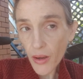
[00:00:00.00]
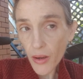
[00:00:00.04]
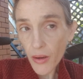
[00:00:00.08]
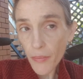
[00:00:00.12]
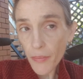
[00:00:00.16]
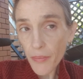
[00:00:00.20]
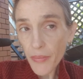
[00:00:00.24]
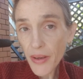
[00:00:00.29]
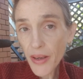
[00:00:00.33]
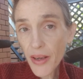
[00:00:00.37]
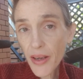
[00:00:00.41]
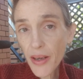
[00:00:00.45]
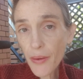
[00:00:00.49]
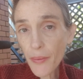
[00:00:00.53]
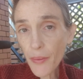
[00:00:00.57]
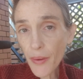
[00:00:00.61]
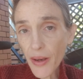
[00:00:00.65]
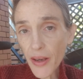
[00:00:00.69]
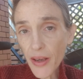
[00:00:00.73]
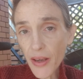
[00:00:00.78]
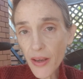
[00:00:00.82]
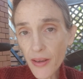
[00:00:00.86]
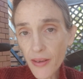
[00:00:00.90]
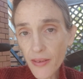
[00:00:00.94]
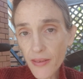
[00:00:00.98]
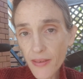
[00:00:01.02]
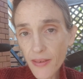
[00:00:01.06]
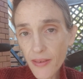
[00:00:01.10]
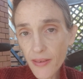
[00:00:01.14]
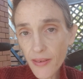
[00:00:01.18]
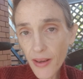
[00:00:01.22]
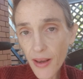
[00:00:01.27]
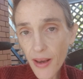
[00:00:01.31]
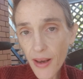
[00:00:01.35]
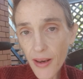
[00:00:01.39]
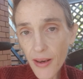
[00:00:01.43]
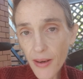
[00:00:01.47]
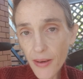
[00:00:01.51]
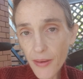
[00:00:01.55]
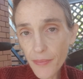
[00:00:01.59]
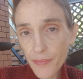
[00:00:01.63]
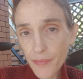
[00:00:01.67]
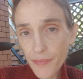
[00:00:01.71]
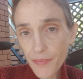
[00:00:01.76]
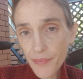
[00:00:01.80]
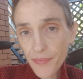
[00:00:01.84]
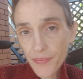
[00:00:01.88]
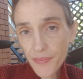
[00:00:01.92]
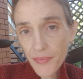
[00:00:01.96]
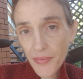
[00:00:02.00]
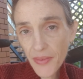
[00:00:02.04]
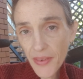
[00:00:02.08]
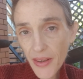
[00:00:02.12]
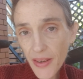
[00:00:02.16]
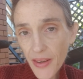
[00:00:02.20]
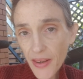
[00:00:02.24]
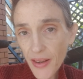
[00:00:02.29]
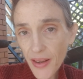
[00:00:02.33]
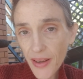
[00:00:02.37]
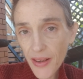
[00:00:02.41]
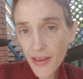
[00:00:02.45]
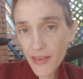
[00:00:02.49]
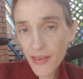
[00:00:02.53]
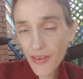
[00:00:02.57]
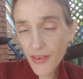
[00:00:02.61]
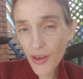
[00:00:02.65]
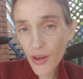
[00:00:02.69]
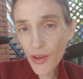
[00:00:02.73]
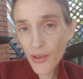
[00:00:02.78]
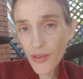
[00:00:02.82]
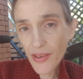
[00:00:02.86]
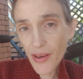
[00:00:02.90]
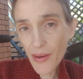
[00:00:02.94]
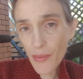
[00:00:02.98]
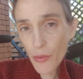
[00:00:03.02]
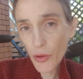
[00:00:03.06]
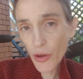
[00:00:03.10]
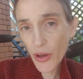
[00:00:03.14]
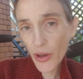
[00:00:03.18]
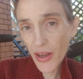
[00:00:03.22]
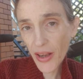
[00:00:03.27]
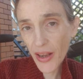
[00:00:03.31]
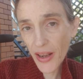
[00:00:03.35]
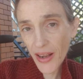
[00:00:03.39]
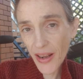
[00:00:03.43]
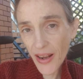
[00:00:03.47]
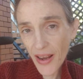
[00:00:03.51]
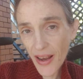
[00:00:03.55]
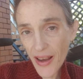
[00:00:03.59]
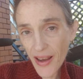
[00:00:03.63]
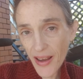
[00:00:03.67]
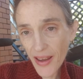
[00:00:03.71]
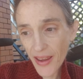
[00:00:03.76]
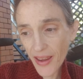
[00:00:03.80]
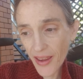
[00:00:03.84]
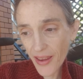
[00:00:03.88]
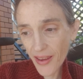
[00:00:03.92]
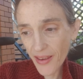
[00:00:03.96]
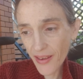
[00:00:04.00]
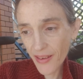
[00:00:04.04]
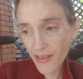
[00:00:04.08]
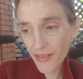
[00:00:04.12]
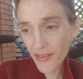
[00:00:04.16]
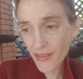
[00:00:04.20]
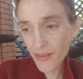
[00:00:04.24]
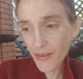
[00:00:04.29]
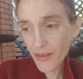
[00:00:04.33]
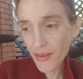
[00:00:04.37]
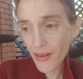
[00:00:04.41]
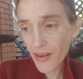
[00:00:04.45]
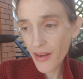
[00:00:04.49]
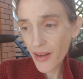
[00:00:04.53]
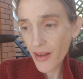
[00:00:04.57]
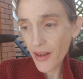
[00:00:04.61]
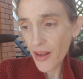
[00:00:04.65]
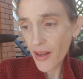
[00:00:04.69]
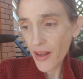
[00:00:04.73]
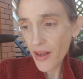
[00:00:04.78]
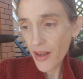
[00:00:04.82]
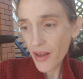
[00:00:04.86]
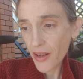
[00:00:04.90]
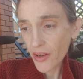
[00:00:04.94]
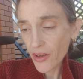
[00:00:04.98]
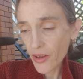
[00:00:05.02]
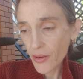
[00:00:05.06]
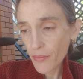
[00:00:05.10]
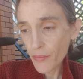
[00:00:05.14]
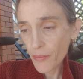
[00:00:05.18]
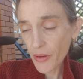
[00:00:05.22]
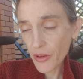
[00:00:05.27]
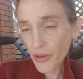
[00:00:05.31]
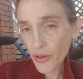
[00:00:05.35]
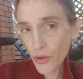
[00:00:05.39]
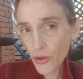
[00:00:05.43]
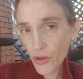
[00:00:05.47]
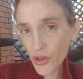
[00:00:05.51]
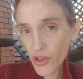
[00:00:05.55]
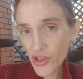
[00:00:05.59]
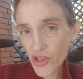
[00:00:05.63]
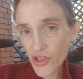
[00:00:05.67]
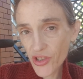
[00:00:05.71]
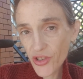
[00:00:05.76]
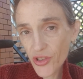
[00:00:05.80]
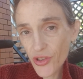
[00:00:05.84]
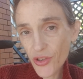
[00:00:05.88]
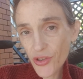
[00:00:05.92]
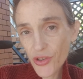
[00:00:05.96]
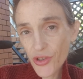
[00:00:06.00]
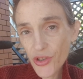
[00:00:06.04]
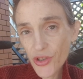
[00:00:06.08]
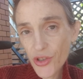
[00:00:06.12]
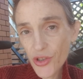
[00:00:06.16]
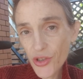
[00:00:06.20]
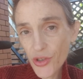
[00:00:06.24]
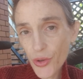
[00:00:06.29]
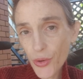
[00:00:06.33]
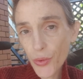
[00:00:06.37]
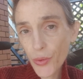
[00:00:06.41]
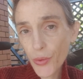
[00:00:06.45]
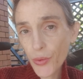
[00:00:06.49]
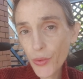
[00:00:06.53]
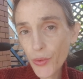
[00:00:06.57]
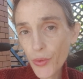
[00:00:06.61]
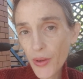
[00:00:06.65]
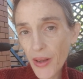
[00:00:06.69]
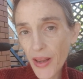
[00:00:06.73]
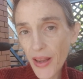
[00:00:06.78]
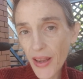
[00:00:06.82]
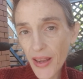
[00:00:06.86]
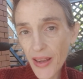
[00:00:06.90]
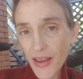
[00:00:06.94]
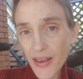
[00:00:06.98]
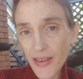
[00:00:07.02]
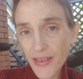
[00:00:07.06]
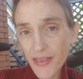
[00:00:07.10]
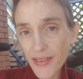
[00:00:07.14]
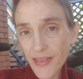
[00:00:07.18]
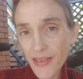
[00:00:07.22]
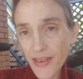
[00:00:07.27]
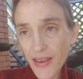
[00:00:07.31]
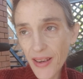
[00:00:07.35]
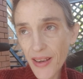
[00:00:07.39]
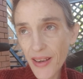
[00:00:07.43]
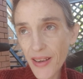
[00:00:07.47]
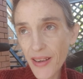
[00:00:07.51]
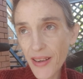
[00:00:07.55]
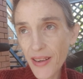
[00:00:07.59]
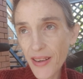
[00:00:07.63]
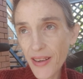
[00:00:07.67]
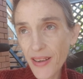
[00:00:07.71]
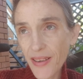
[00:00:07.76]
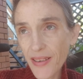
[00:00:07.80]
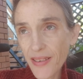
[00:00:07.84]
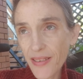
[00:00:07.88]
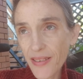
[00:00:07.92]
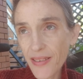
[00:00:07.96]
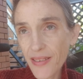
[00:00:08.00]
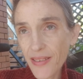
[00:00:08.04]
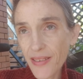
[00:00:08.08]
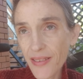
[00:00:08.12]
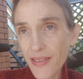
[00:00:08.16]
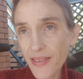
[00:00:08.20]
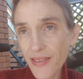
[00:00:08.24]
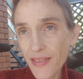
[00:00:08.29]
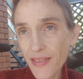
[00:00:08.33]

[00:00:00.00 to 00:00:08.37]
But anyway, it's Thursday morning here, and my daughter's just gone to school, and it is